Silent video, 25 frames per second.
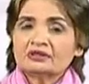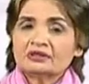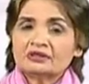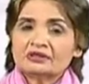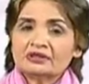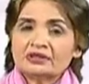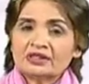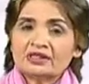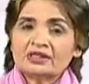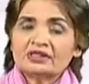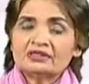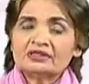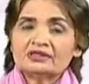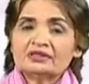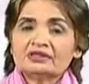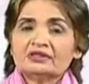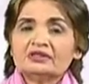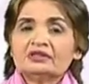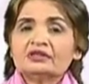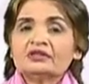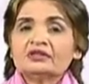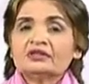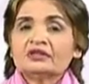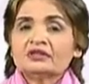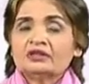the
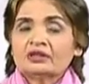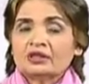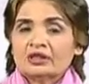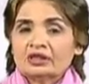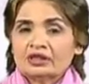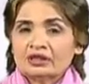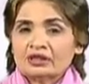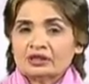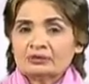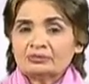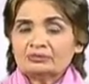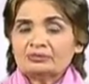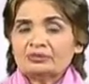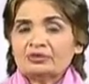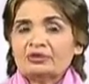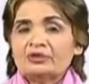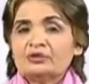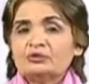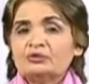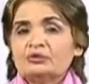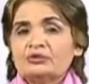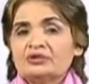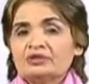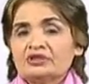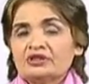title
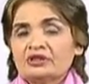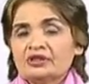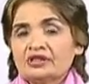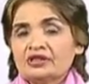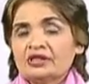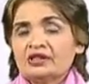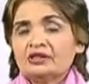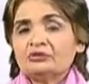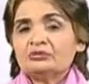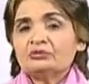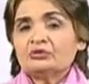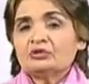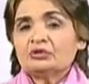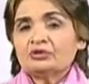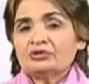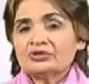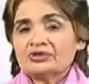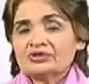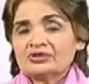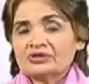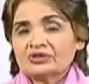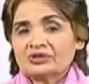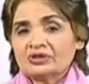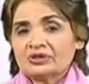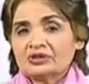accompanied with the name or the
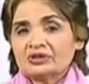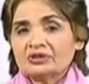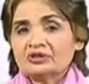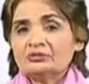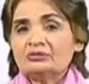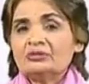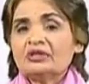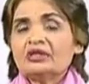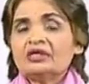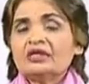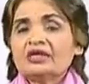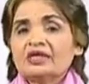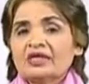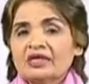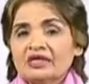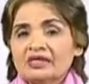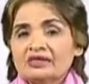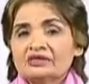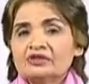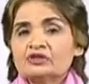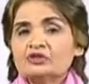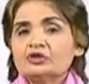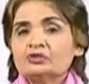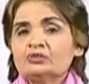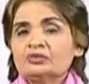surname
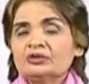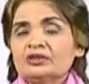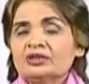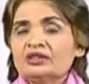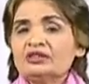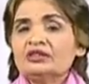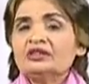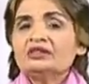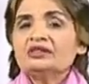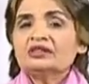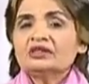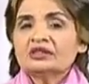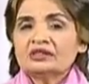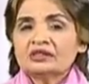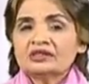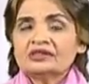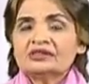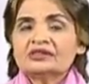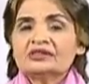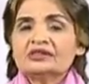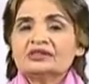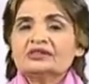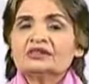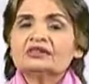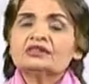has to be
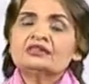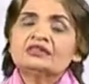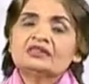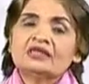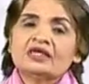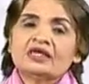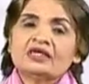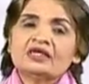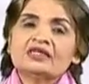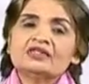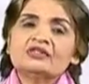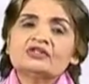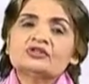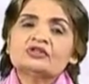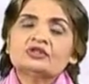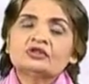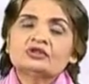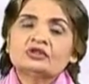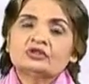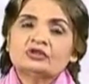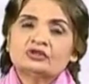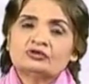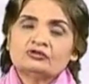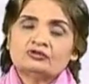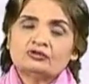considered as
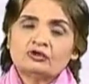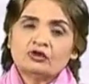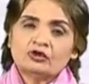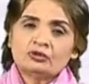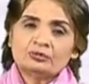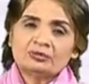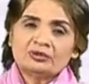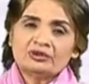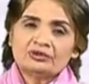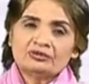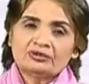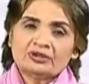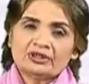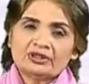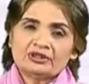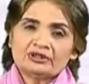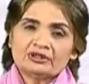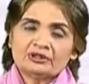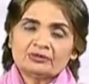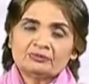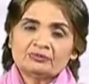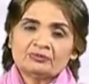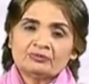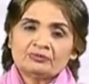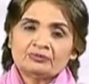formal
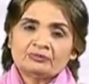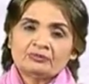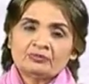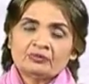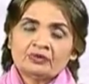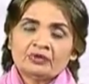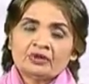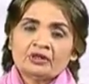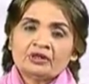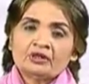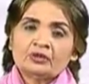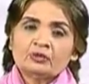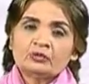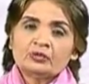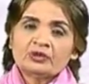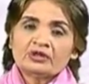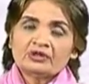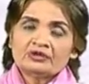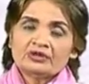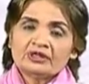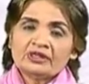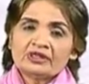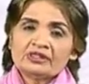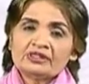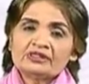writing.
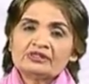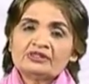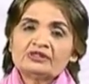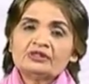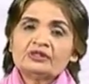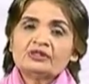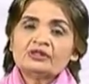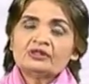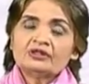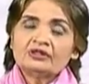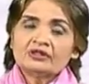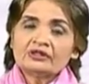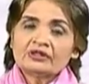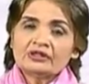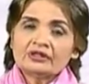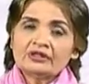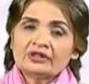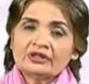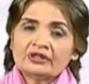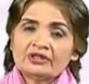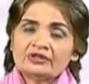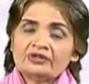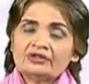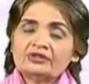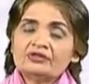Whereas there are
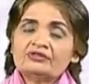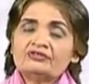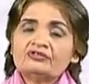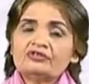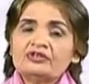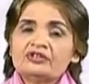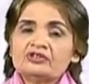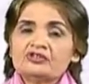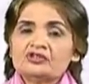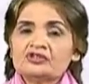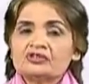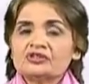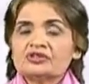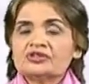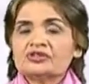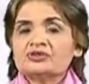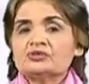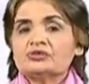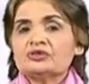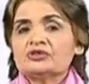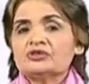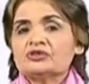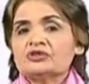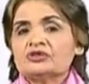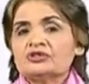other features
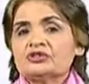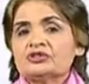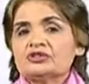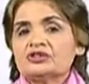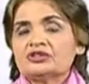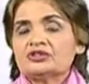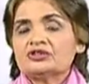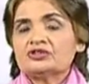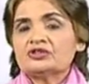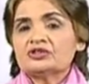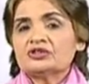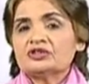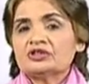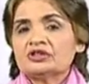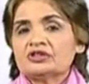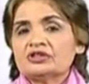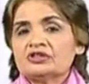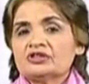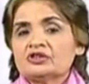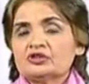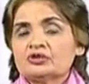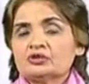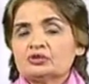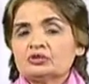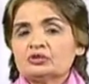which the teacher
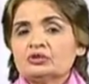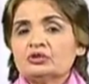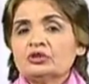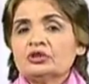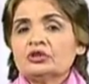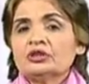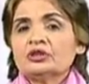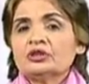needs to